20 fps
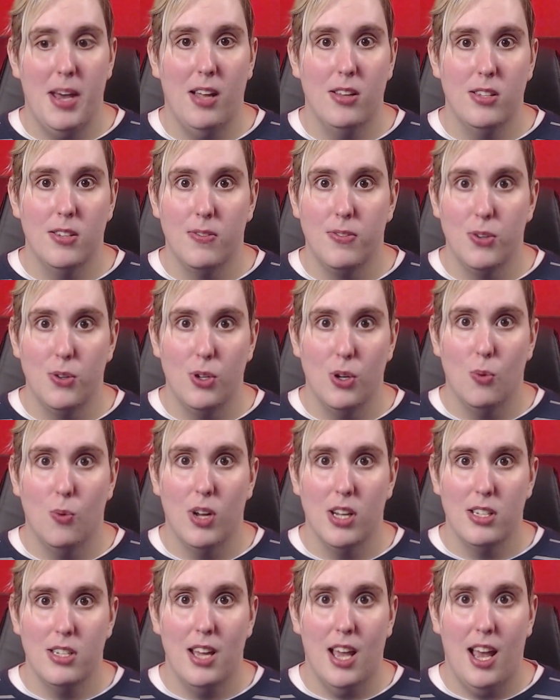amounts of food at
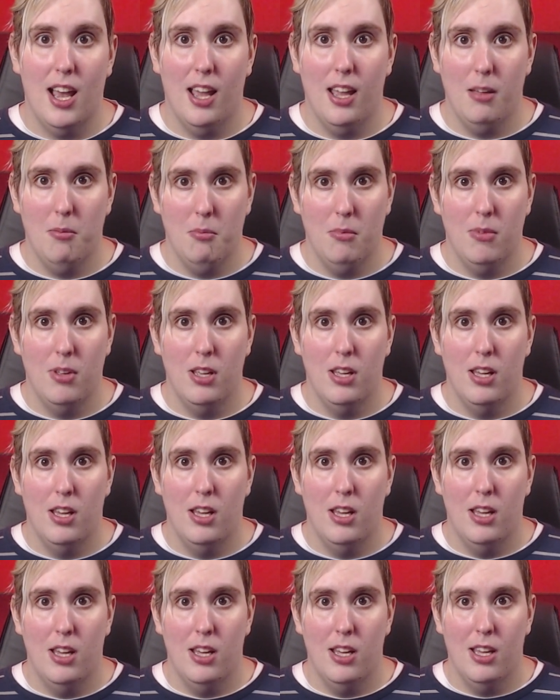one time,
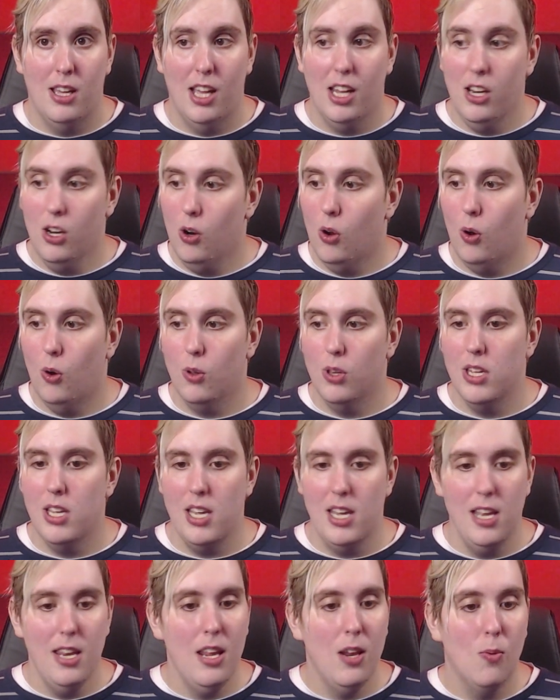and you're
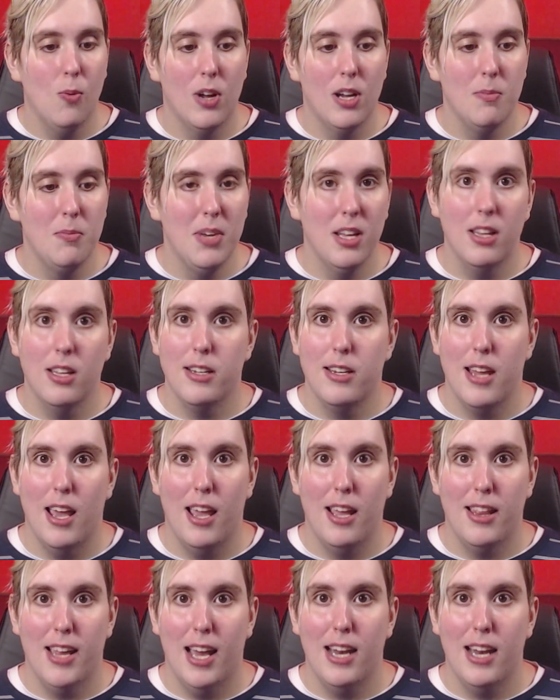only eating 1 meal a day,